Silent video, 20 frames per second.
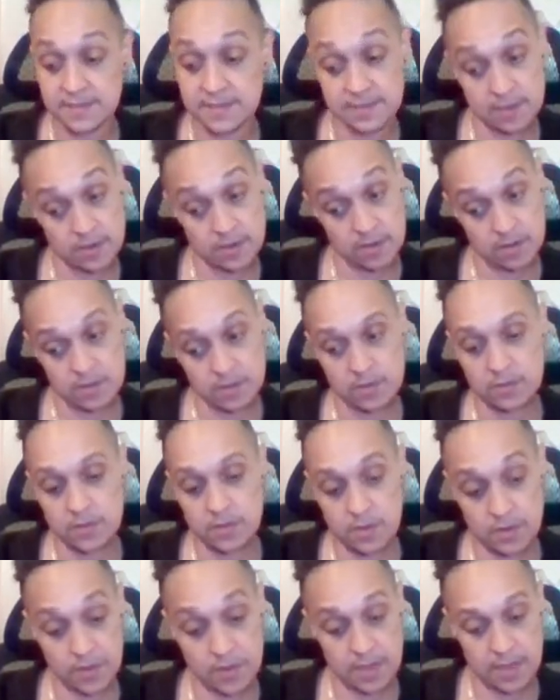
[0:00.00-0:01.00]
So,
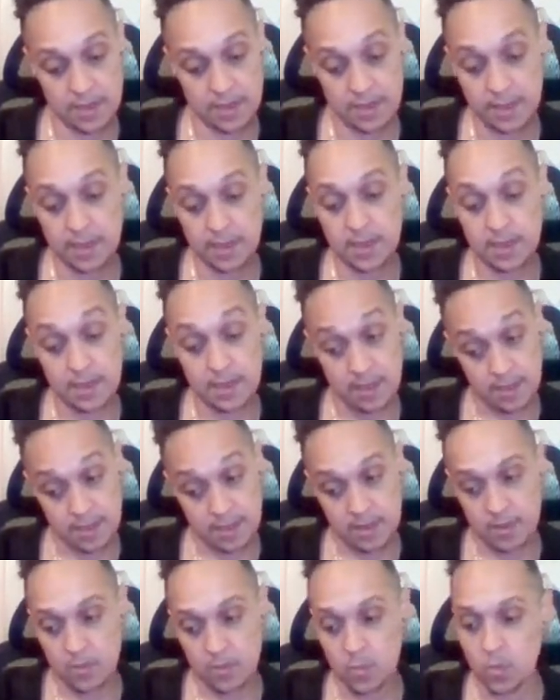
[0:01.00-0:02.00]
okay.
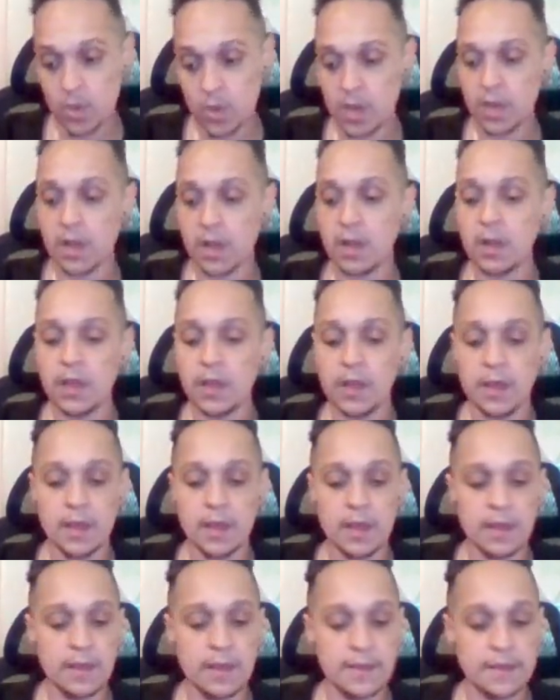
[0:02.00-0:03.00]
Well,
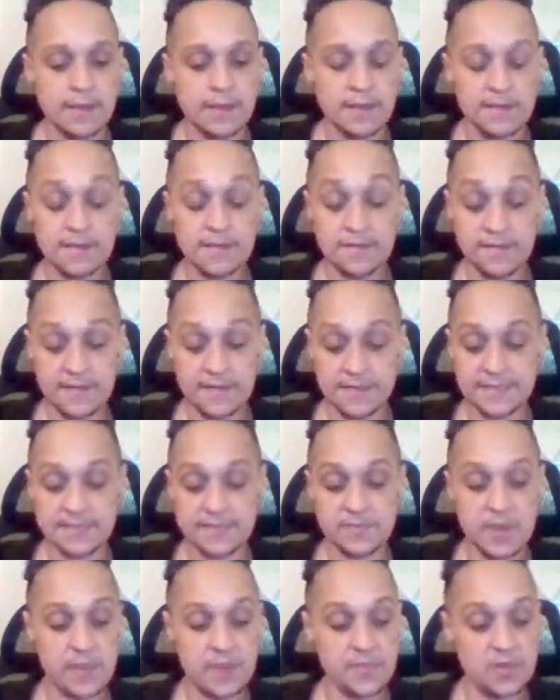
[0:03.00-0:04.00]

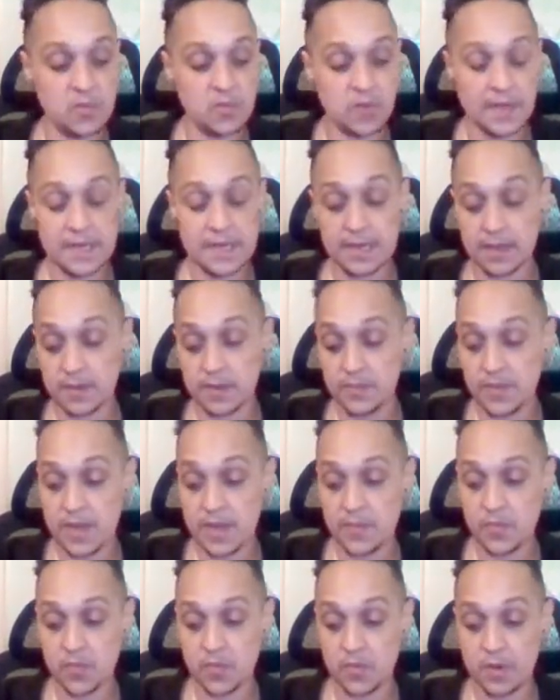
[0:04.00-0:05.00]
this might be waiting on
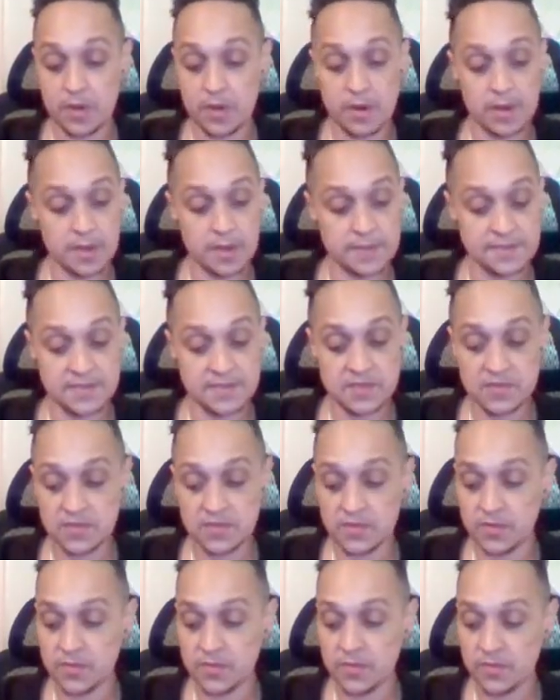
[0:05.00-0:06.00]
paperwork
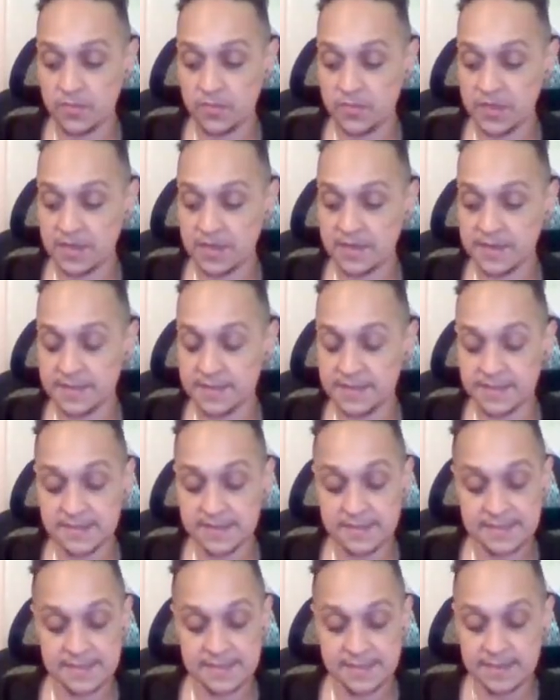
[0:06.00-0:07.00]
too,
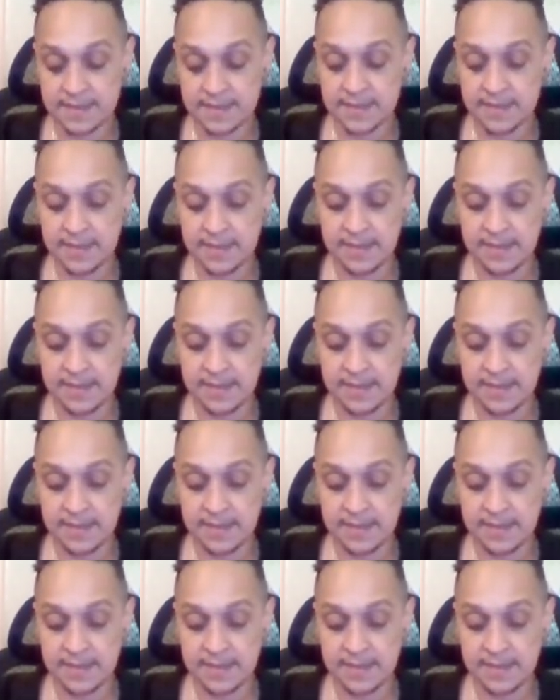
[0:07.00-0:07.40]
because